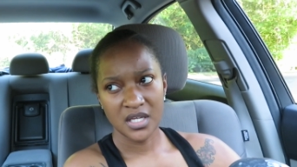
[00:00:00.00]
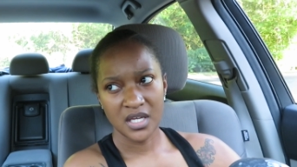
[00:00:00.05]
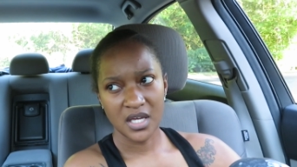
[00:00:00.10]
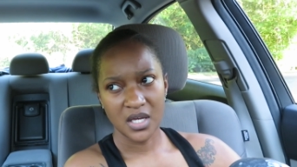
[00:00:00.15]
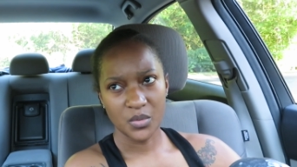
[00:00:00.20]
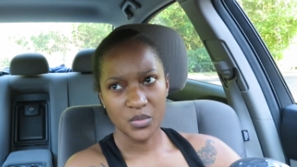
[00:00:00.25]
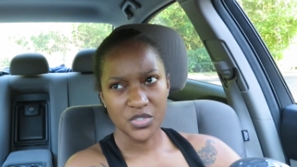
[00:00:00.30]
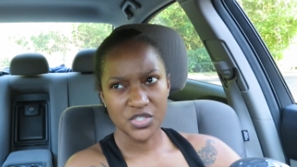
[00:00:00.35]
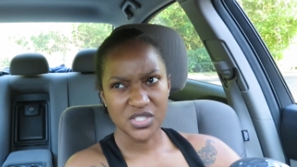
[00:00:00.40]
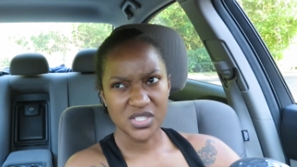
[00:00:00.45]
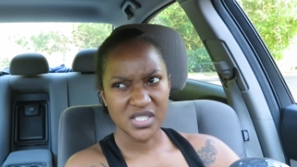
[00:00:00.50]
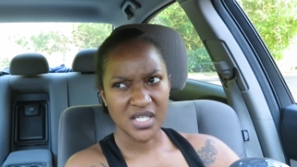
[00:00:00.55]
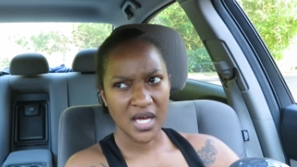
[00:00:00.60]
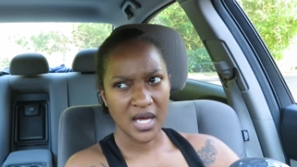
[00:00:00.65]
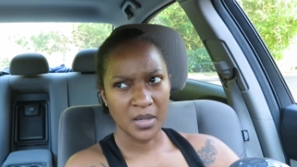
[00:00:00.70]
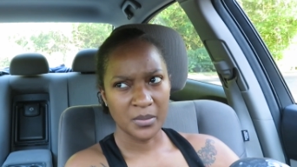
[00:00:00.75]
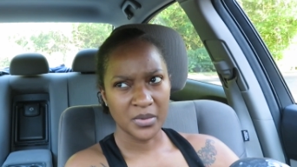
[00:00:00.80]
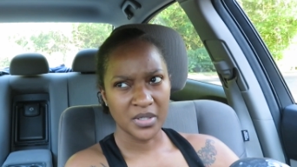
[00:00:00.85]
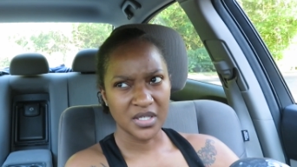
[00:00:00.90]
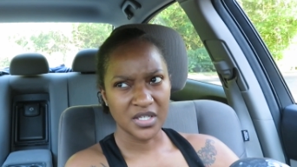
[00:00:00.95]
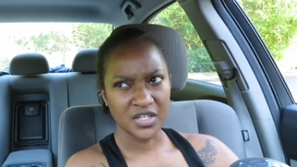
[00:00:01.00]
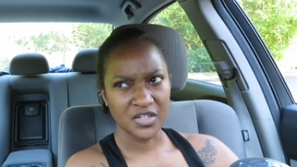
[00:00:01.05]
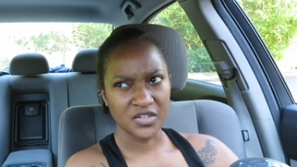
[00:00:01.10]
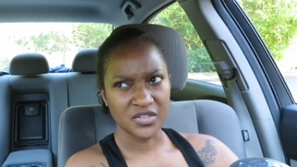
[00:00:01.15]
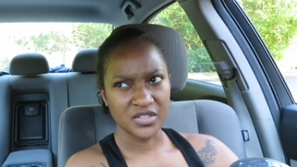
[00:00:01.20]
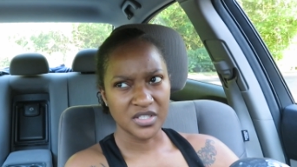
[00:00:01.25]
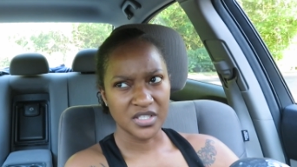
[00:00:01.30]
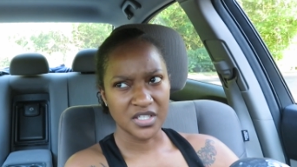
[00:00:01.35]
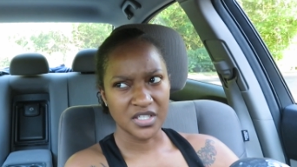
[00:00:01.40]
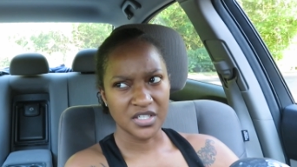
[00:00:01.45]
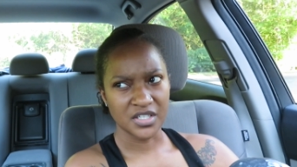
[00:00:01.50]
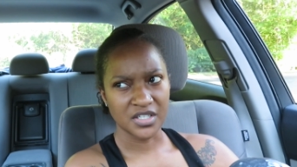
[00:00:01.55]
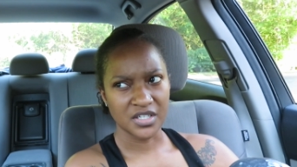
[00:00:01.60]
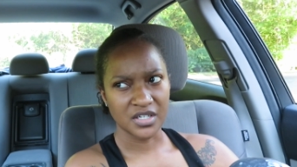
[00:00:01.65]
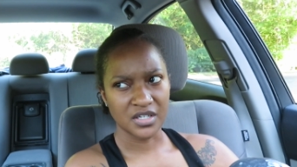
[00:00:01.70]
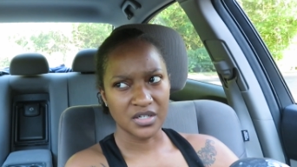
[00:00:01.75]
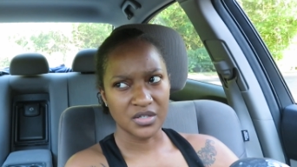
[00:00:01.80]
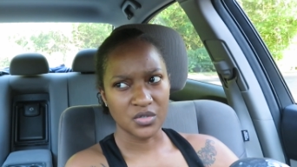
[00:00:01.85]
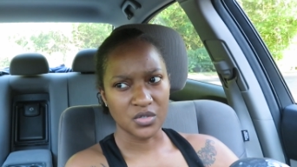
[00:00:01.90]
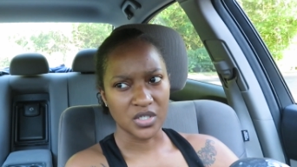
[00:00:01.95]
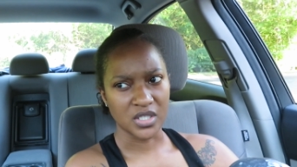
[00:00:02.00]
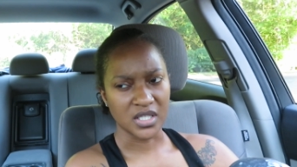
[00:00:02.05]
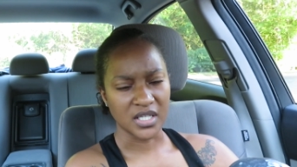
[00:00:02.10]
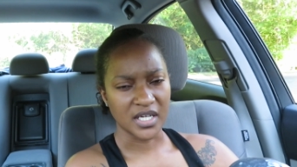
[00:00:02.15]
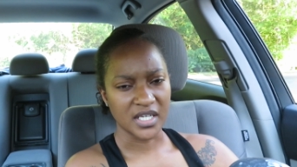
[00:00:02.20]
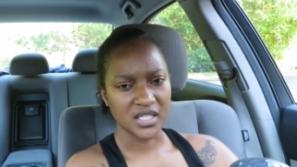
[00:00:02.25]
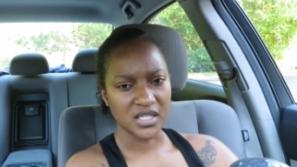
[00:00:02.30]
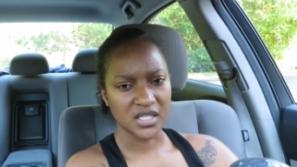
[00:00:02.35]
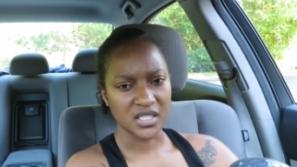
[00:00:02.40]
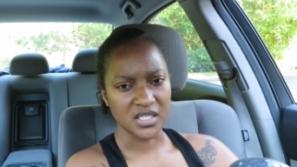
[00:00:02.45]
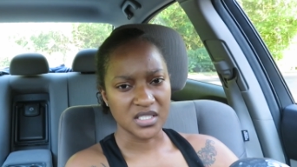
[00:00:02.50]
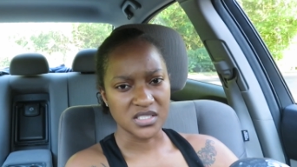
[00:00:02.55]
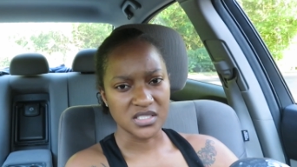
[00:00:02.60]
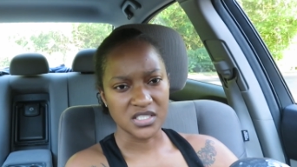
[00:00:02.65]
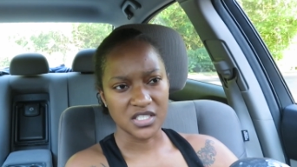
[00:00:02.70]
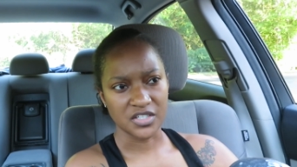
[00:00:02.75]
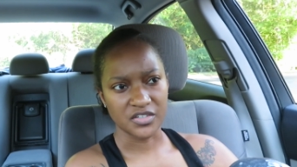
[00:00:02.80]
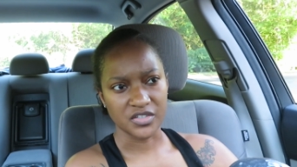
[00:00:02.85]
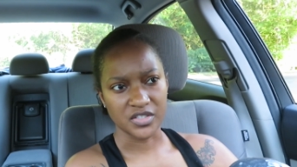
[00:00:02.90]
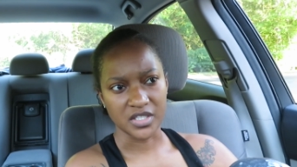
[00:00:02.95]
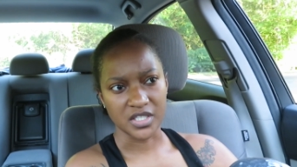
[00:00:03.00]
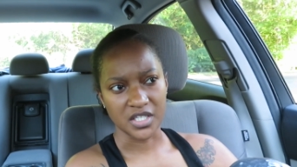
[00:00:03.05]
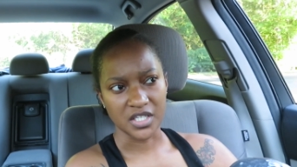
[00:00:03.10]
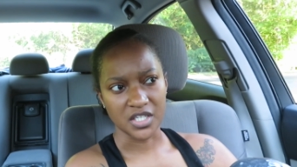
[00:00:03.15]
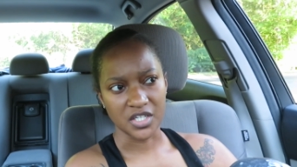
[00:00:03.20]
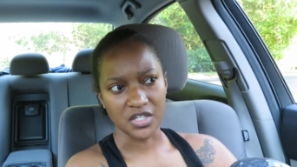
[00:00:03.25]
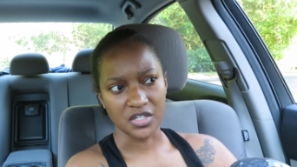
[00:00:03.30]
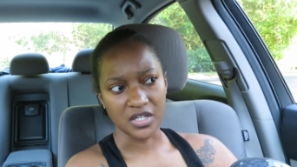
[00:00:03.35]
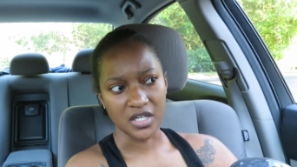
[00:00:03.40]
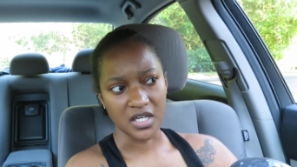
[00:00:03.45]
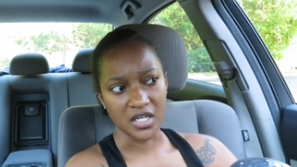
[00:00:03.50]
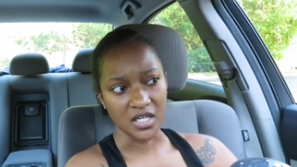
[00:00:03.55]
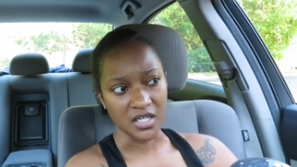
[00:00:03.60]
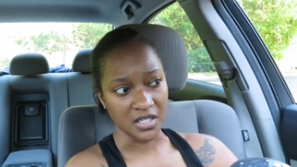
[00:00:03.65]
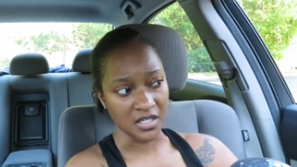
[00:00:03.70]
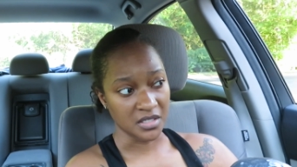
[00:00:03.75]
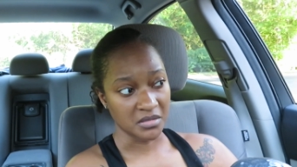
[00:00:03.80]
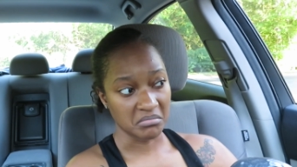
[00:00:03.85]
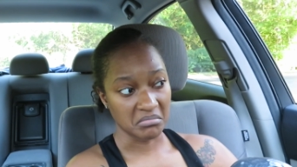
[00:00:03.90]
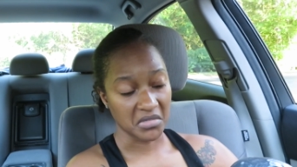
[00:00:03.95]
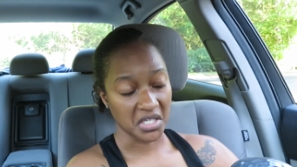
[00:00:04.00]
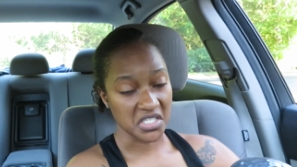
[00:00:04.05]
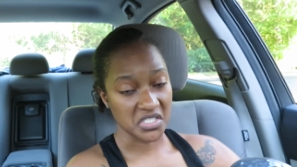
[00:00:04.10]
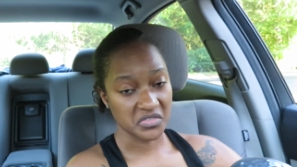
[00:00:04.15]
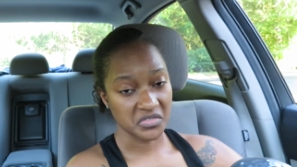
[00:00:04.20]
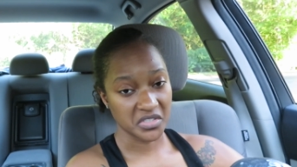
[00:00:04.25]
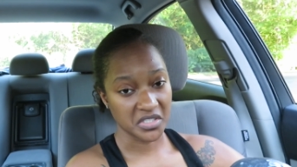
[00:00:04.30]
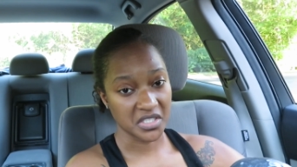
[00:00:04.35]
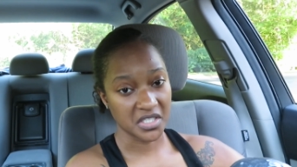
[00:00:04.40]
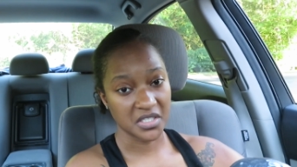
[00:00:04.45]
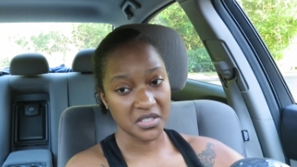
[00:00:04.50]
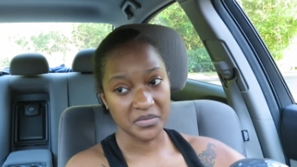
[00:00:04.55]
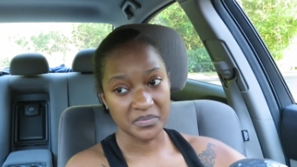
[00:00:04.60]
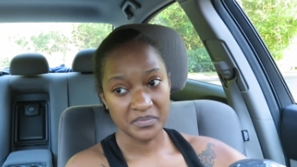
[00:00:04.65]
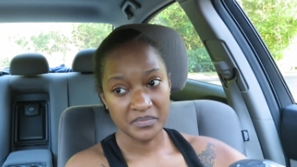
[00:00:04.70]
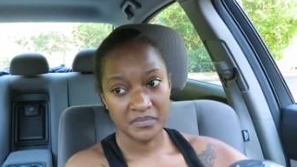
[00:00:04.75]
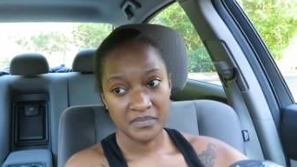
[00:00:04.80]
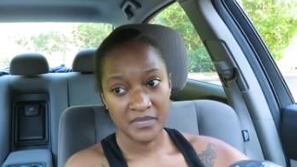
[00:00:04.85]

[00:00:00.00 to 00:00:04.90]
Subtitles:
and we just comment here and there or like things here and there, and that's really it.